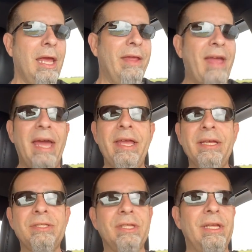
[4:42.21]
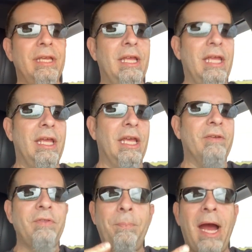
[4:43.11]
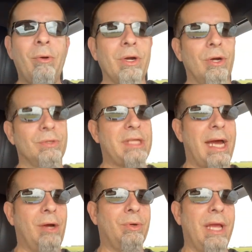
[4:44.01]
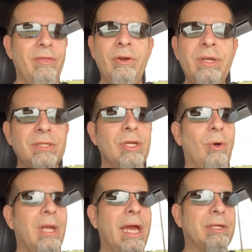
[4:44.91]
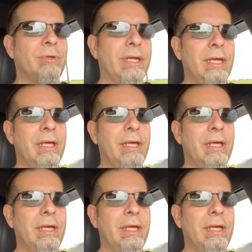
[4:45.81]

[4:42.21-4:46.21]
and that is that if the power goes out and there is no electric,